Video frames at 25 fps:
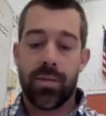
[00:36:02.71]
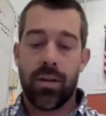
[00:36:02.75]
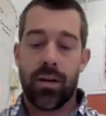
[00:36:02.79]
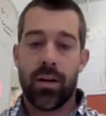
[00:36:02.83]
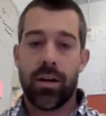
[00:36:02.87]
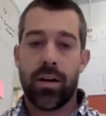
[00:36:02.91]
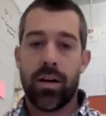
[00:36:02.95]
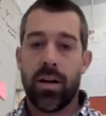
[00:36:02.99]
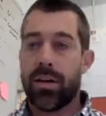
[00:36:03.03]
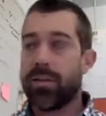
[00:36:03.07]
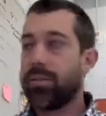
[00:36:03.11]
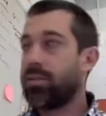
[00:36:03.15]
All
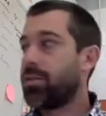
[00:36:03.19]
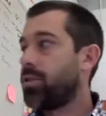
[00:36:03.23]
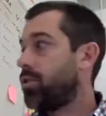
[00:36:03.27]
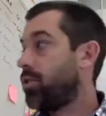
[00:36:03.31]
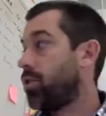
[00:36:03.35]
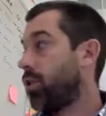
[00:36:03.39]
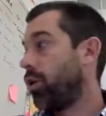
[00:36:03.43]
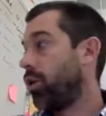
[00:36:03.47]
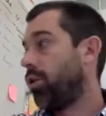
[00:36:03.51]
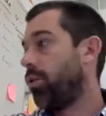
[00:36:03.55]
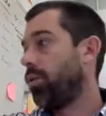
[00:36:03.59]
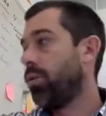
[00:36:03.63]
right,
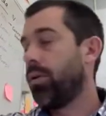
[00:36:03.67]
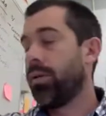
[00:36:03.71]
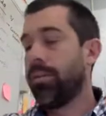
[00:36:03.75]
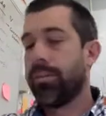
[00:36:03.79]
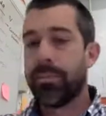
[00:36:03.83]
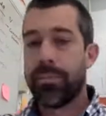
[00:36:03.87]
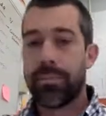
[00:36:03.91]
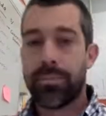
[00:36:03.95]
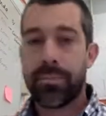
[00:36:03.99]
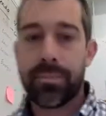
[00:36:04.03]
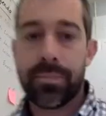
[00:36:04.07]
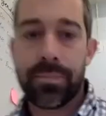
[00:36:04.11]
so
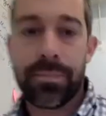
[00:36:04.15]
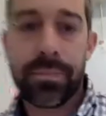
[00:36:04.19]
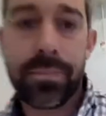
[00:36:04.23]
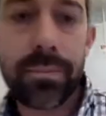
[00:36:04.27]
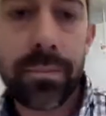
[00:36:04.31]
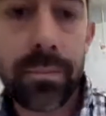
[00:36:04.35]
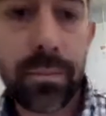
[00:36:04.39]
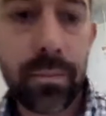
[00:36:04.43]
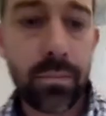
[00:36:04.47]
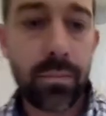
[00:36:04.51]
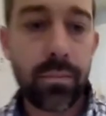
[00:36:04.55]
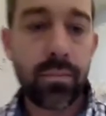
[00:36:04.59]

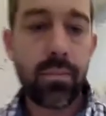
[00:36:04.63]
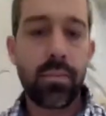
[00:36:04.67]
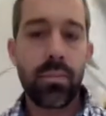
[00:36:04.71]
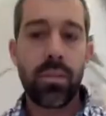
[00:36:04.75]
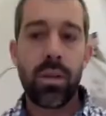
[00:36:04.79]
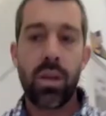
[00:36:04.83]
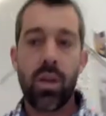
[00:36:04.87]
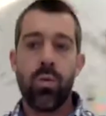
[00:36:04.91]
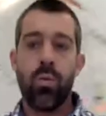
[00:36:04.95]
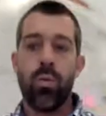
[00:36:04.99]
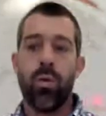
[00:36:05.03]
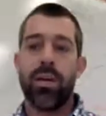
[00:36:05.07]

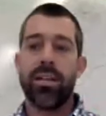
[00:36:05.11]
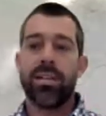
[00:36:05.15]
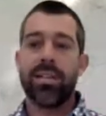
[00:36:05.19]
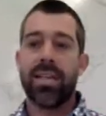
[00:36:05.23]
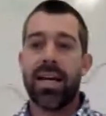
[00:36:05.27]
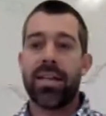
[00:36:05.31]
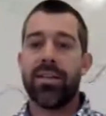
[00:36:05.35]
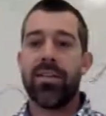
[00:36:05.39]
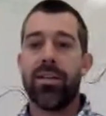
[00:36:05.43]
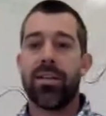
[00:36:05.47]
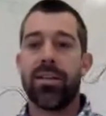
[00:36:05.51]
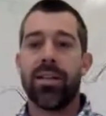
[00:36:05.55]
what does
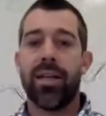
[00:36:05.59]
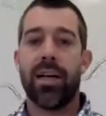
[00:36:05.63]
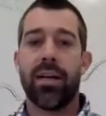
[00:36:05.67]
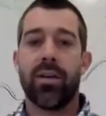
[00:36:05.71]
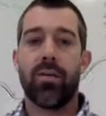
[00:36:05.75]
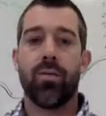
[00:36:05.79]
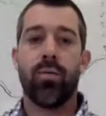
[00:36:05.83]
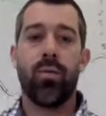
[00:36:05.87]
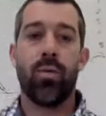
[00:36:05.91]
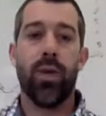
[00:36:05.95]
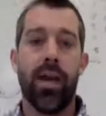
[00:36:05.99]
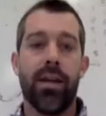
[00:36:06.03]
that look like?
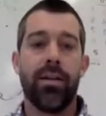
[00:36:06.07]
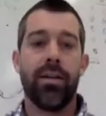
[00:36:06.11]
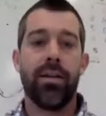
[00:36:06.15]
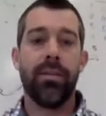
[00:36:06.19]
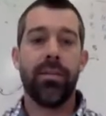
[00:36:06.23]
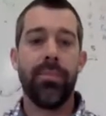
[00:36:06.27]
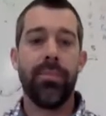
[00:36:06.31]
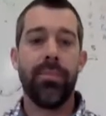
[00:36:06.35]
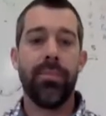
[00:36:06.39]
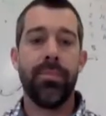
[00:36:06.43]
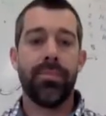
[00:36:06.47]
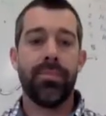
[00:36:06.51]
Well,
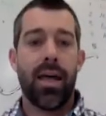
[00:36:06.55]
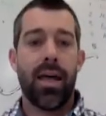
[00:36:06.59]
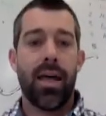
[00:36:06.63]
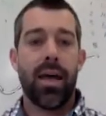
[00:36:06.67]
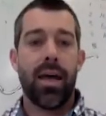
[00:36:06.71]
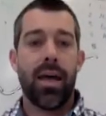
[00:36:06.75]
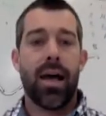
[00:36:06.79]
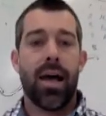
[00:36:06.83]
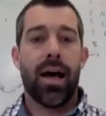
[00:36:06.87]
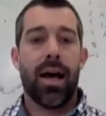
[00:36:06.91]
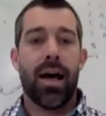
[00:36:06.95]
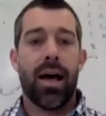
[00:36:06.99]

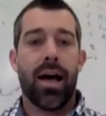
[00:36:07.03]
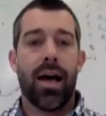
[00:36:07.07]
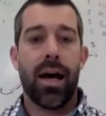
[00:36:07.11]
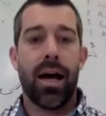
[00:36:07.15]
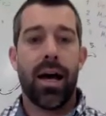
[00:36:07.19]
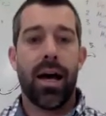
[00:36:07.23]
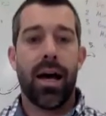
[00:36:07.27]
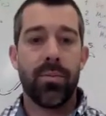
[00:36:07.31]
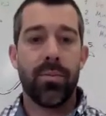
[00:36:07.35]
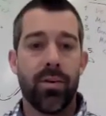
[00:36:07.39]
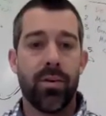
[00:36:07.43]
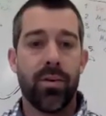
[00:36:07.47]
I am
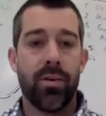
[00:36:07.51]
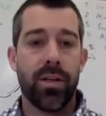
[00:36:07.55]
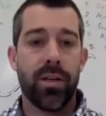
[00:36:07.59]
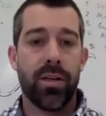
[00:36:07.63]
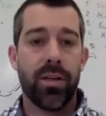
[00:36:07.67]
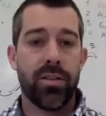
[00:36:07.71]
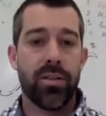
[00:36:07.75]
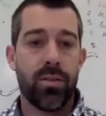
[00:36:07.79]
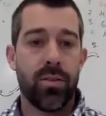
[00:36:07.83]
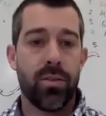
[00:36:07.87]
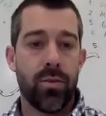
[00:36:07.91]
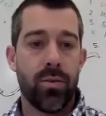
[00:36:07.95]
going
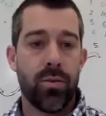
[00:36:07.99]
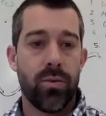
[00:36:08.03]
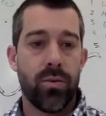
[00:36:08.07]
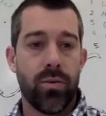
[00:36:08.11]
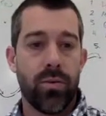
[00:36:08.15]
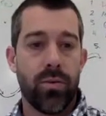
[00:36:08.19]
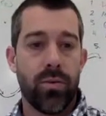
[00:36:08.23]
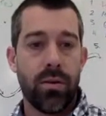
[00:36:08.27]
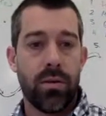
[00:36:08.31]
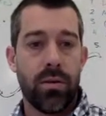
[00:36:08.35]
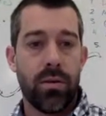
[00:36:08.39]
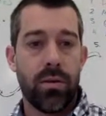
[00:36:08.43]
to
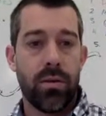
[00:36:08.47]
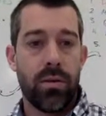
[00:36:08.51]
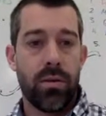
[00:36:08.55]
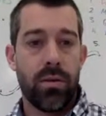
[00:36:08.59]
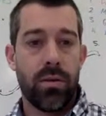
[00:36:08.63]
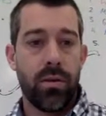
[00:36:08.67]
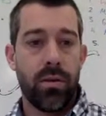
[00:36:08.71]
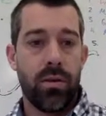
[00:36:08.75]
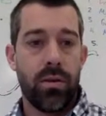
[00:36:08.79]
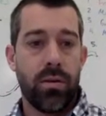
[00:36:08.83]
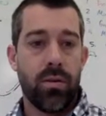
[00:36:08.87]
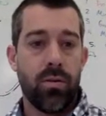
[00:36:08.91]

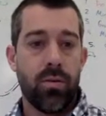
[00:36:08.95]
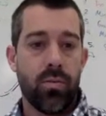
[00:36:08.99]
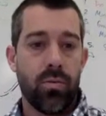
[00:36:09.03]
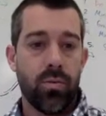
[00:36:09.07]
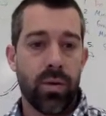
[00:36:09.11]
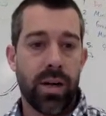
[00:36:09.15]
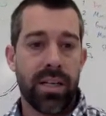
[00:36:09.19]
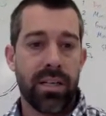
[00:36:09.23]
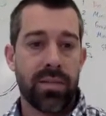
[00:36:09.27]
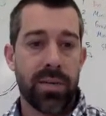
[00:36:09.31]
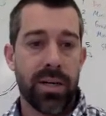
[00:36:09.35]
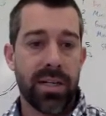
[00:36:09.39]

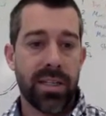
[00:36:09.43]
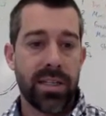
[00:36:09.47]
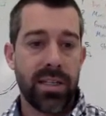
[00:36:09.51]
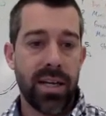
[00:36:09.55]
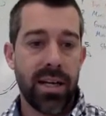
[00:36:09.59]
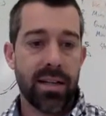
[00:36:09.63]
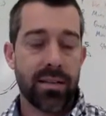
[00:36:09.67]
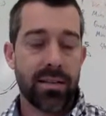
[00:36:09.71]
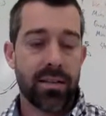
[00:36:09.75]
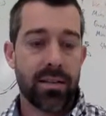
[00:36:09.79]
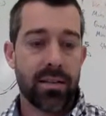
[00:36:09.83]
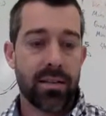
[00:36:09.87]
raise my
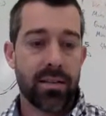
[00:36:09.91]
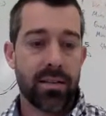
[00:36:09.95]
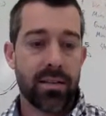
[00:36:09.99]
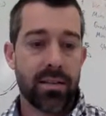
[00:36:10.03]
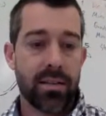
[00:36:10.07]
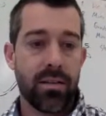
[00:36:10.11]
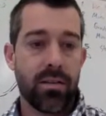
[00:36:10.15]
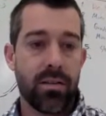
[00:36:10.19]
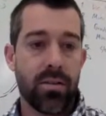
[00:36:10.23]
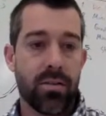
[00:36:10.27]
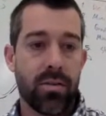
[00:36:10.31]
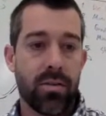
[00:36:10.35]
sets.
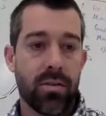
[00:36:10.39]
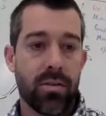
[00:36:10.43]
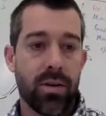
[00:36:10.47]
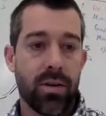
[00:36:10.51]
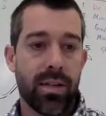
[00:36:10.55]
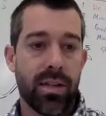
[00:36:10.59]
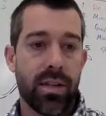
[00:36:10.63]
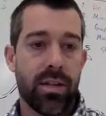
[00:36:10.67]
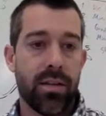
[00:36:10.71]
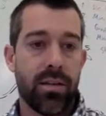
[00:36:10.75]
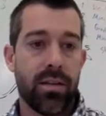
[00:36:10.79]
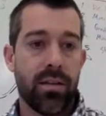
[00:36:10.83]
So I
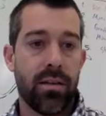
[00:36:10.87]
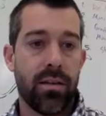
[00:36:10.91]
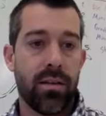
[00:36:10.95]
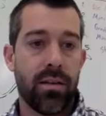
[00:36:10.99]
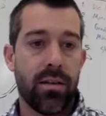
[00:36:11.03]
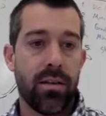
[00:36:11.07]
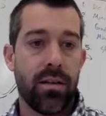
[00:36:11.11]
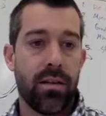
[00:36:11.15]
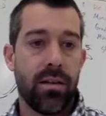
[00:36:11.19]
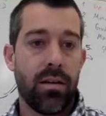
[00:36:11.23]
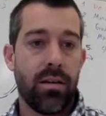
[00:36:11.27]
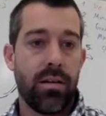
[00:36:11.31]
did
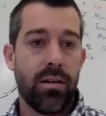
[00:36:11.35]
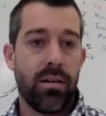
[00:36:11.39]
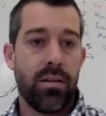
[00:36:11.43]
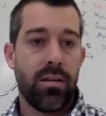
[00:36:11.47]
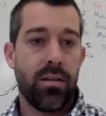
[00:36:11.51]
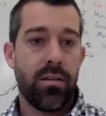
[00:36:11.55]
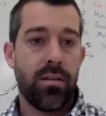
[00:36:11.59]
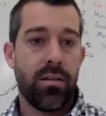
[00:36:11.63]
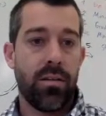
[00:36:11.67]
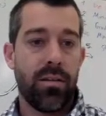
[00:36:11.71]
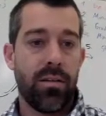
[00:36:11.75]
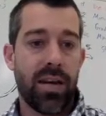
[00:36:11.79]

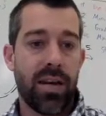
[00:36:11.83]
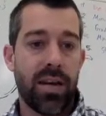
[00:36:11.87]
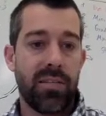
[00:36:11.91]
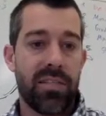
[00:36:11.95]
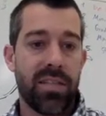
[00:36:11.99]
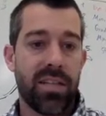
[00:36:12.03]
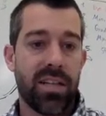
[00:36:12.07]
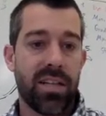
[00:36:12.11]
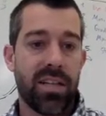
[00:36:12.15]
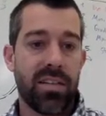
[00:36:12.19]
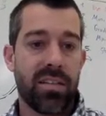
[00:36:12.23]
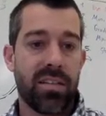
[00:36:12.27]
5
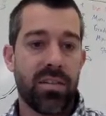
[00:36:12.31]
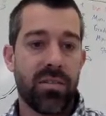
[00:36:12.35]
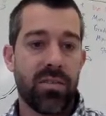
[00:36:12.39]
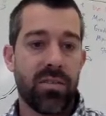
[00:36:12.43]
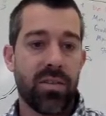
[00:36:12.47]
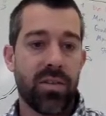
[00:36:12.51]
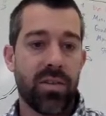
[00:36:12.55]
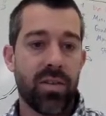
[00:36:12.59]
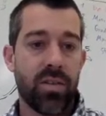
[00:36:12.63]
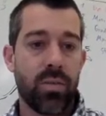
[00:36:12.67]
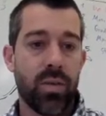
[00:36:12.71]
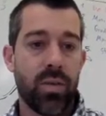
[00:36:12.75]
sets the
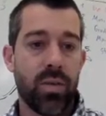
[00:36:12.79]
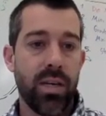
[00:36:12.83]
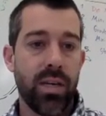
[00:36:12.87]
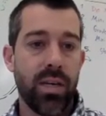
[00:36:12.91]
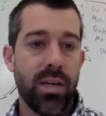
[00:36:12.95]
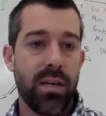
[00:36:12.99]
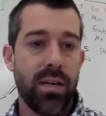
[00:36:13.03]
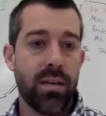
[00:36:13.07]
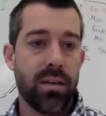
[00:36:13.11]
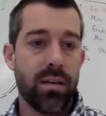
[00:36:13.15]
first week.